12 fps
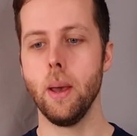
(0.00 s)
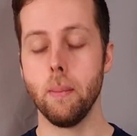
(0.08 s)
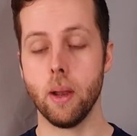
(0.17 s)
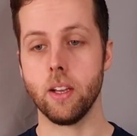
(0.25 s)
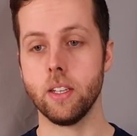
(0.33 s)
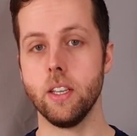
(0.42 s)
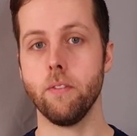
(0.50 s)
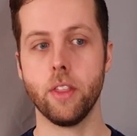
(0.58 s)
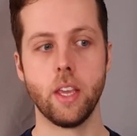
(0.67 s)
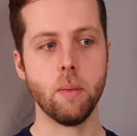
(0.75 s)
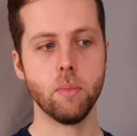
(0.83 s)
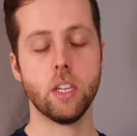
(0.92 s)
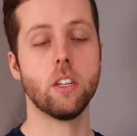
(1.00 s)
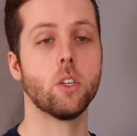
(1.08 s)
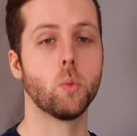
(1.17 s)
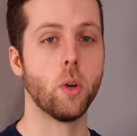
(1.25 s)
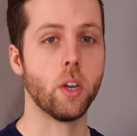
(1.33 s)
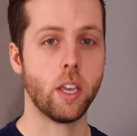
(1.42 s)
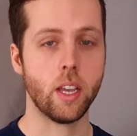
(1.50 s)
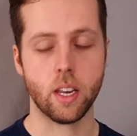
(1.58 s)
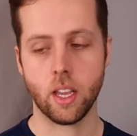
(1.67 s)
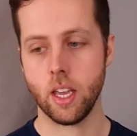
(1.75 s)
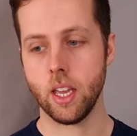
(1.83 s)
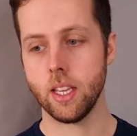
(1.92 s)
But like I said, for the games that it does work
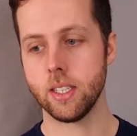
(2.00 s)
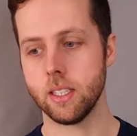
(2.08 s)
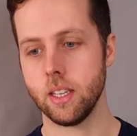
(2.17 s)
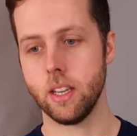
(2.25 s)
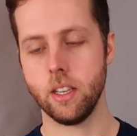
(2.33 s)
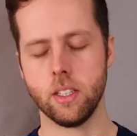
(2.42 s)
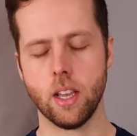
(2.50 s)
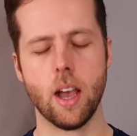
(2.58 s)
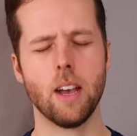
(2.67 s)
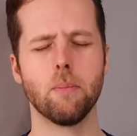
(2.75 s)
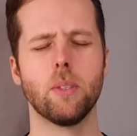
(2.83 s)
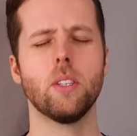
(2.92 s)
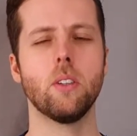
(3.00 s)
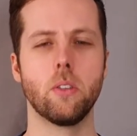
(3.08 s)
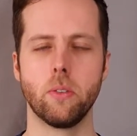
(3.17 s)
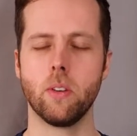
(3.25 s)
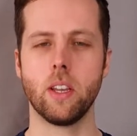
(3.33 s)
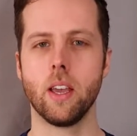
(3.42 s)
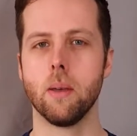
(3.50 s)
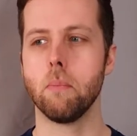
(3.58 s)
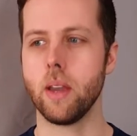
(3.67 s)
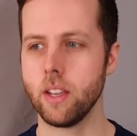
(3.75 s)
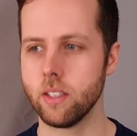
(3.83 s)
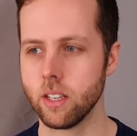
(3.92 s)
in, it is absolutely
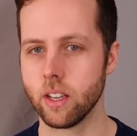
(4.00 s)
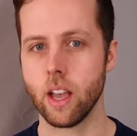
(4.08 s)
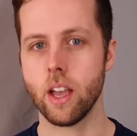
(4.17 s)
amazing.